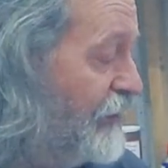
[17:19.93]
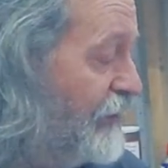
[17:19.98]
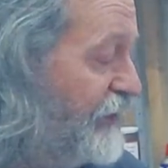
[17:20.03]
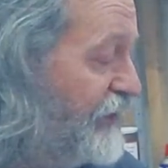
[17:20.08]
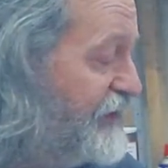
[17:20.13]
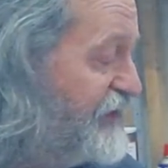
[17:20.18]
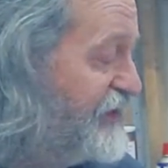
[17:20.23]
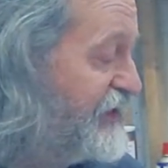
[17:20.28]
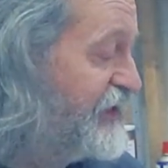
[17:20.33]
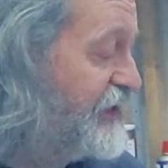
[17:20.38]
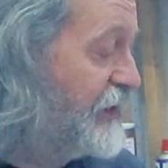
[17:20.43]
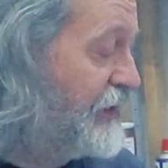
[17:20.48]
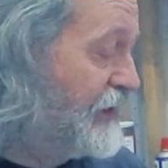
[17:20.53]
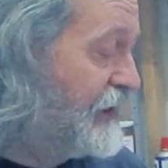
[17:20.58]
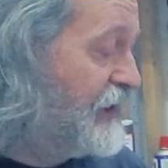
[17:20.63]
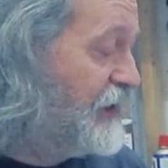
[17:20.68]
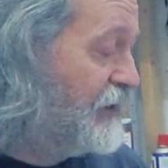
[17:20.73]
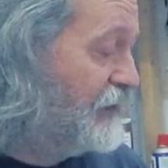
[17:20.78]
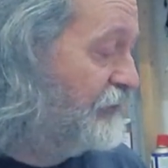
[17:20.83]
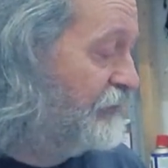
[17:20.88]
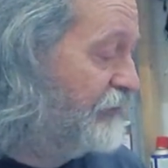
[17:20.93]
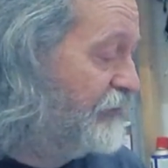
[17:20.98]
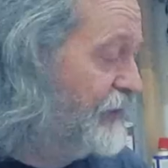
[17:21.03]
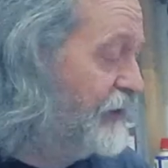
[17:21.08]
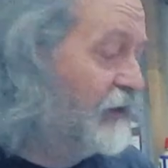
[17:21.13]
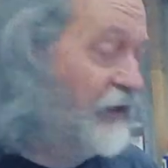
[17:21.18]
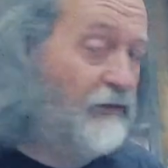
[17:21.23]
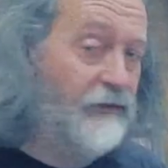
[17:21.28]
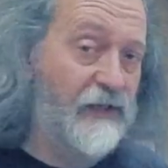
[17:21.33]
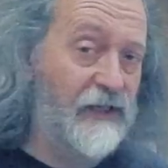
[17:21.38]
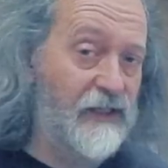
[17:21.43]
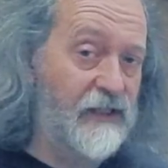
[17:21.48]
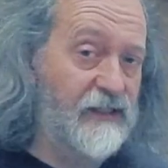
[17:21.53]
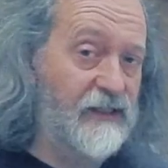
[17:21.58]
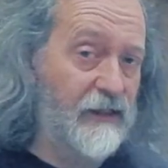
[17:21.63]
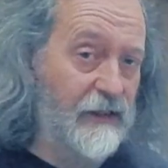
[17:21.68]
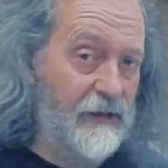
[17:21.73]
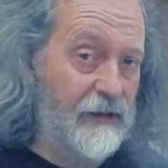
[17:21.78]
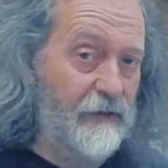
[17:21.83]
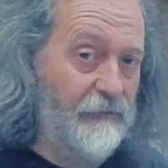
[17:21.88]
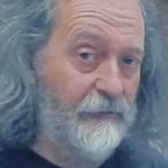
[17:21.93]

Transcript: the C, below middle C.